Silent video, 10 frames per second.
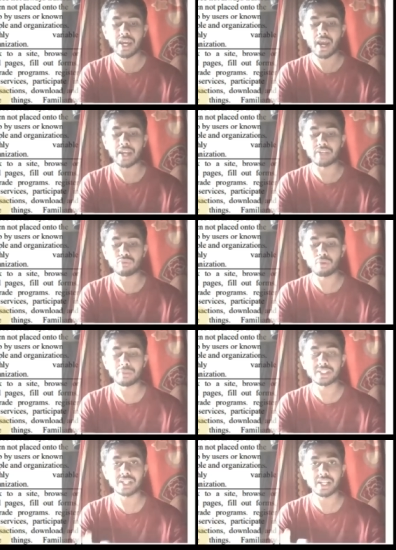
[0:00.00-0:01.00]
and
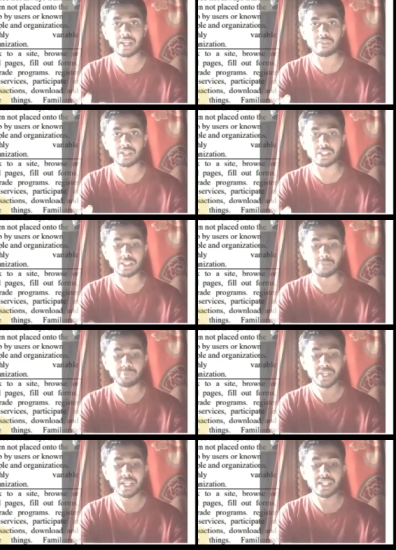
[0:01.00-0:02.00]
information and navigation
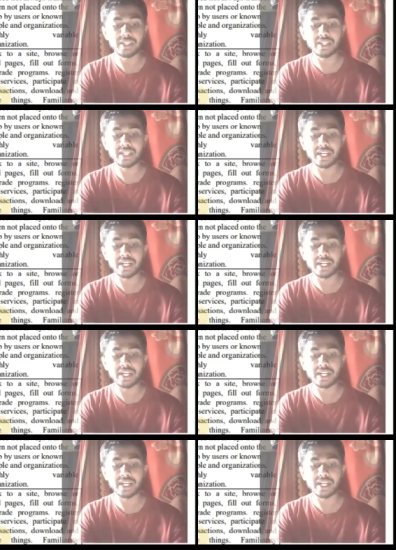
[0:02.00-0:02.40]
here the